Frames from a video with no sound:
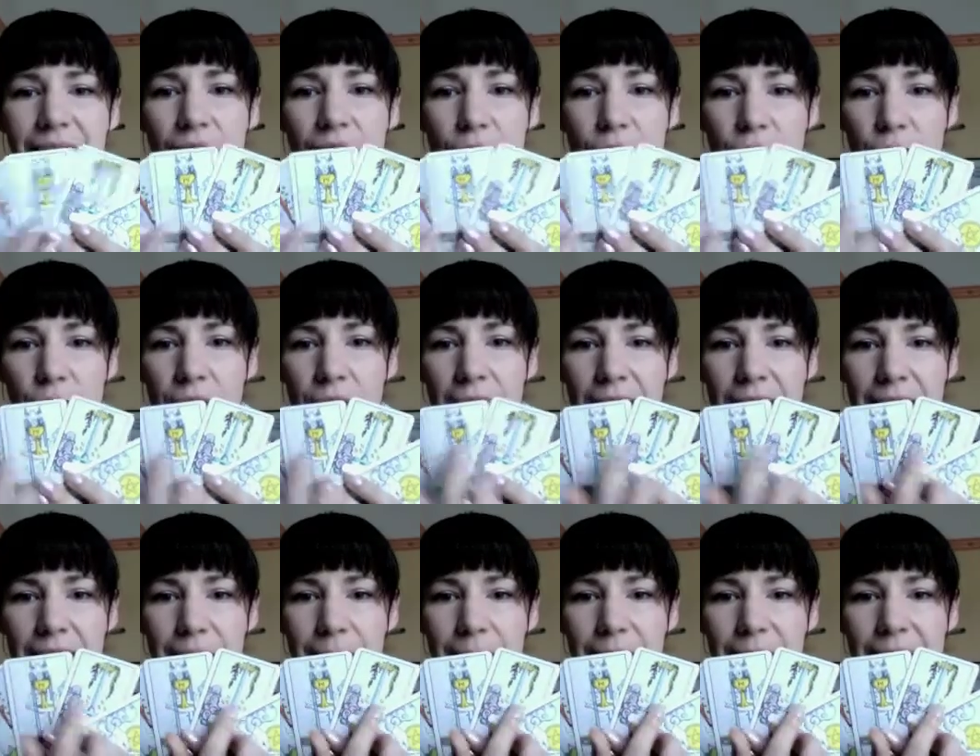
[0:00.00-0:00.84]
4
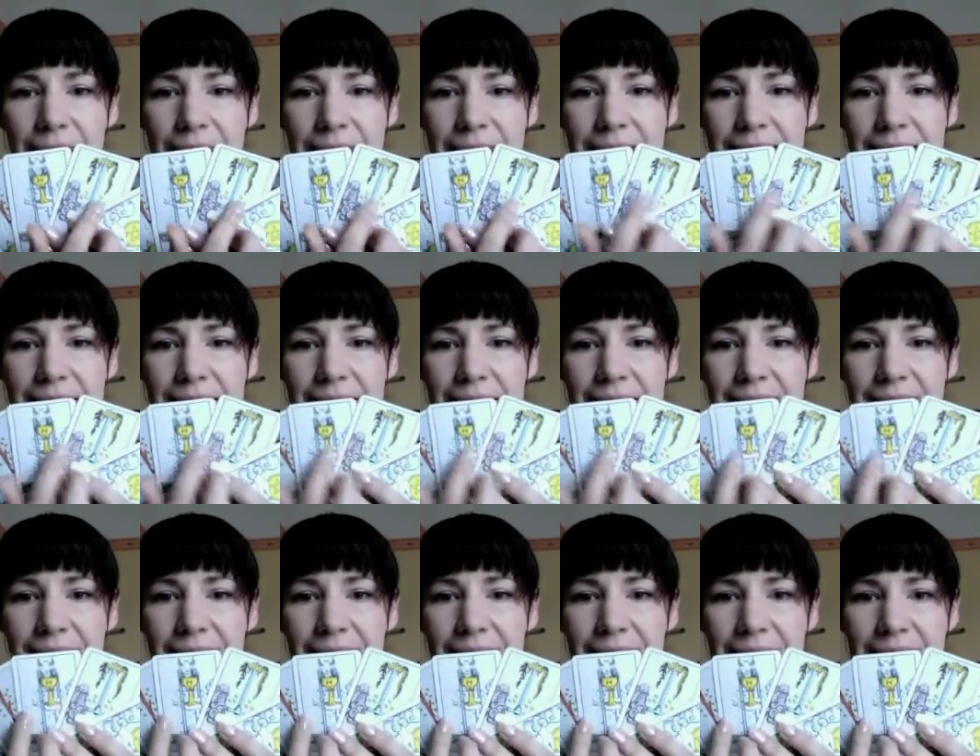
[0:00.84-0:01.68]
elements.
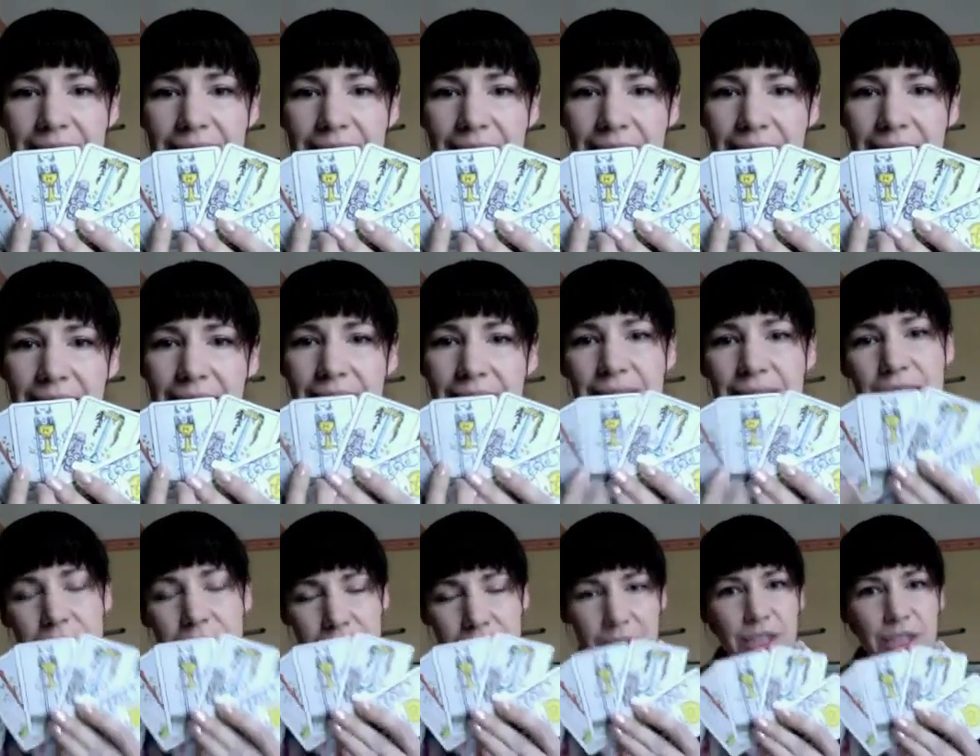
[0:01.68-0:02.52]
Yeah,
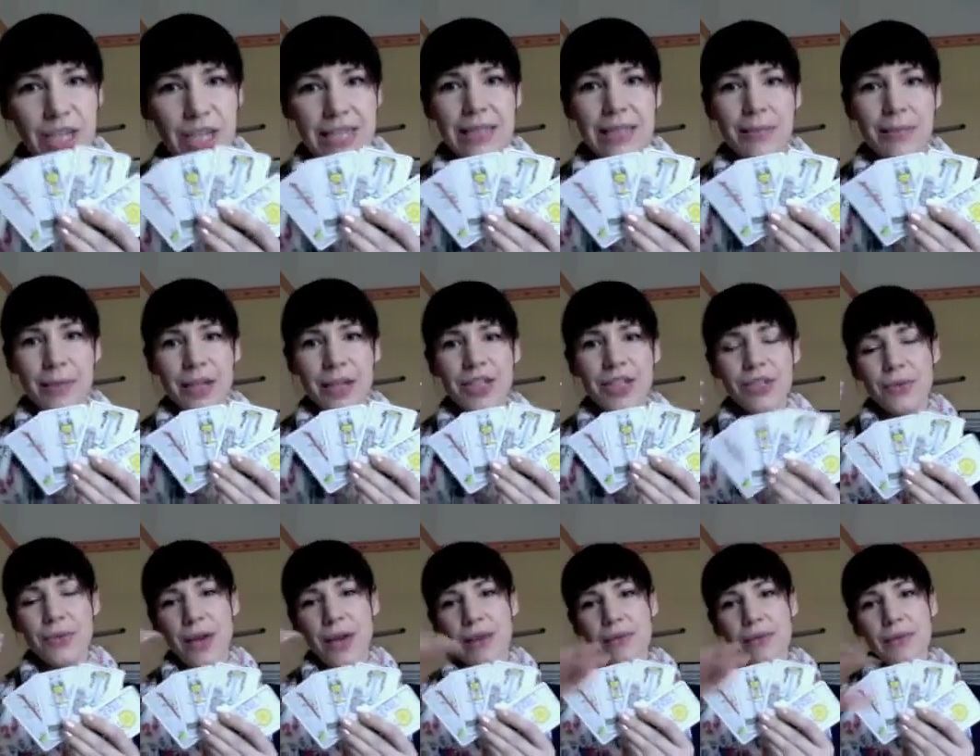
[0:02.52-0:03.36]
just imagine
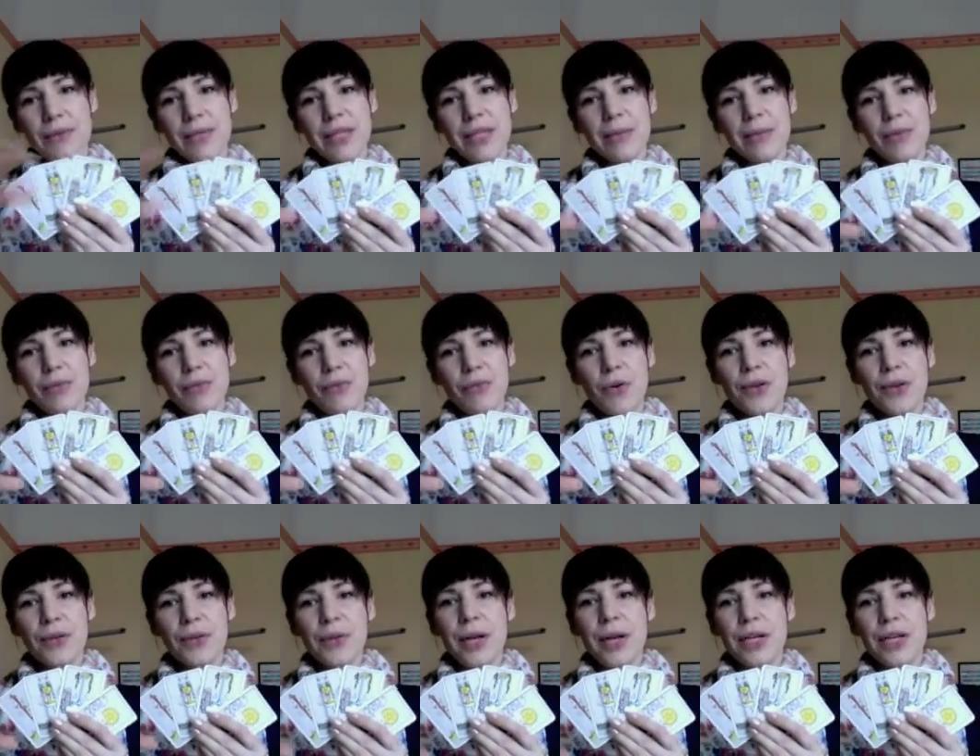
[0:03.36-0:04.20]
you have a reading before
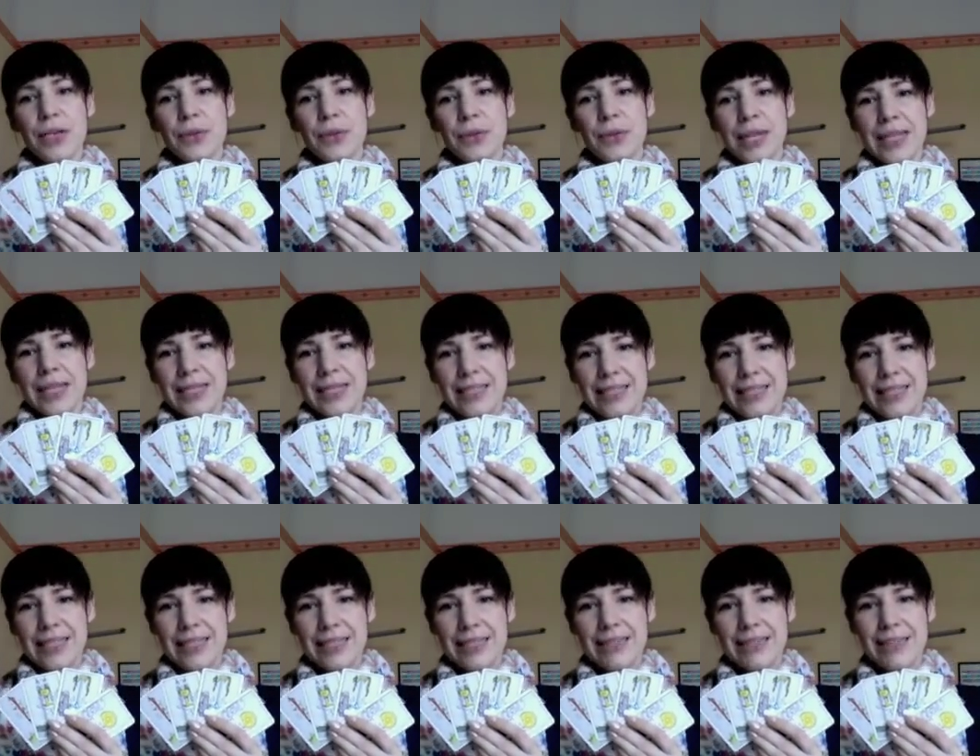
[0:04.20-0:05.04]
you. You can
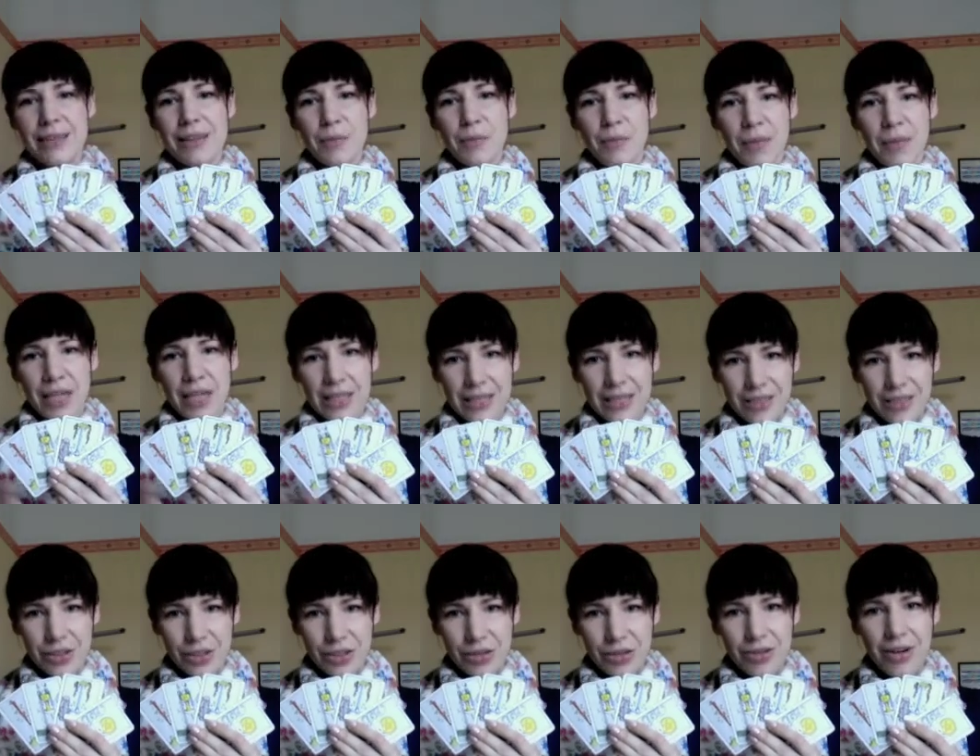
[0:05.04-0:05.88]
see the
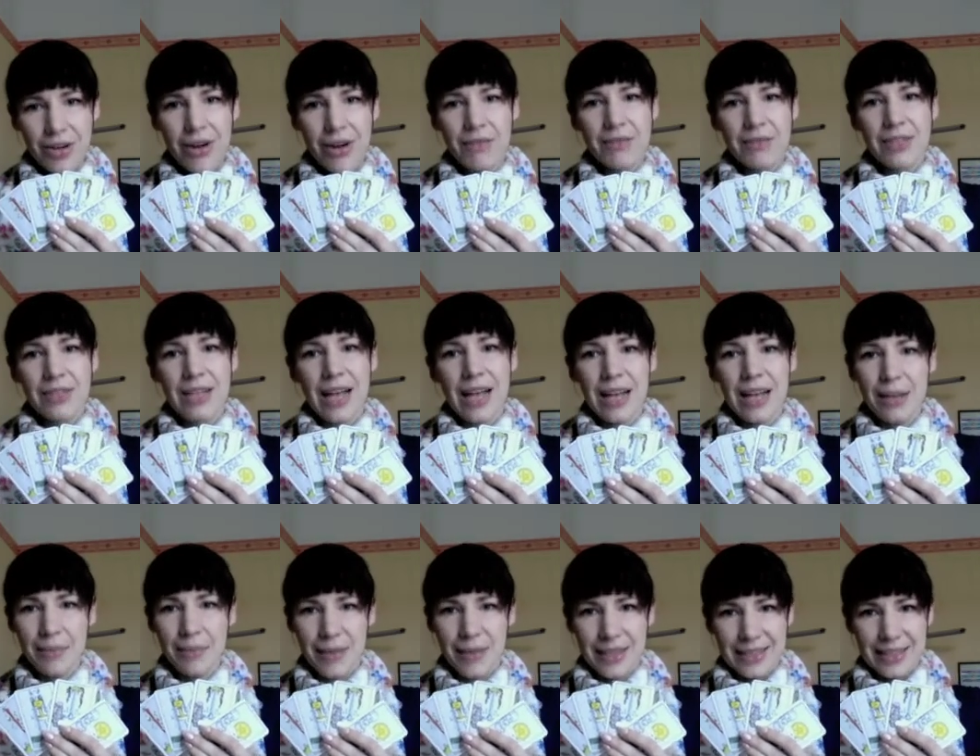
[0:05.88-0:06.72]
mixture of the
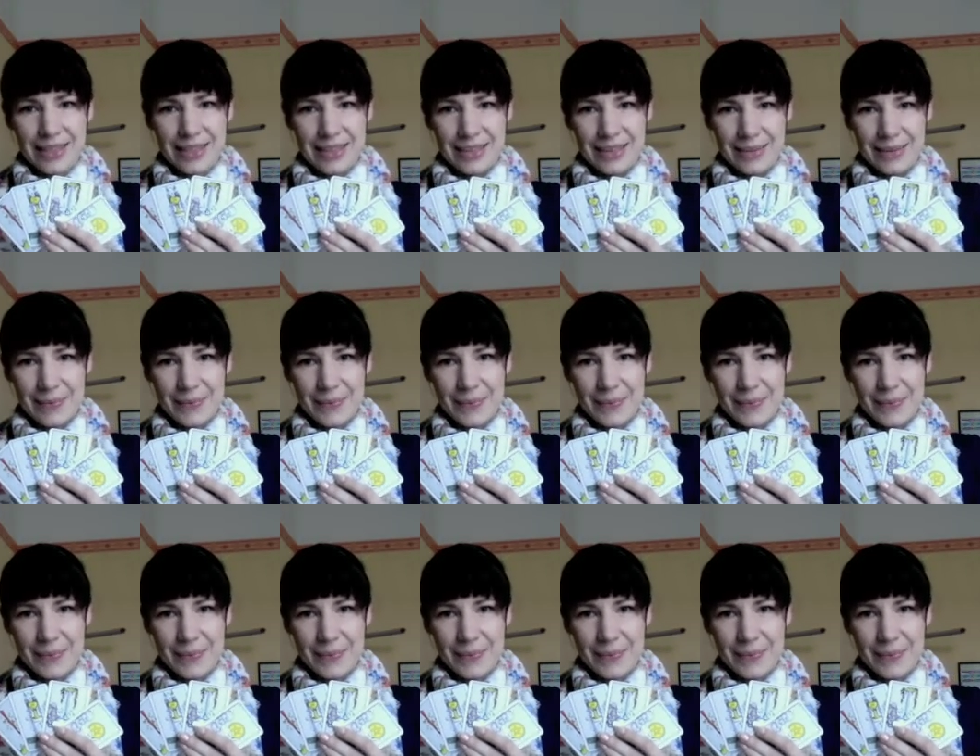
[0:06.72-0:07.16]
elements.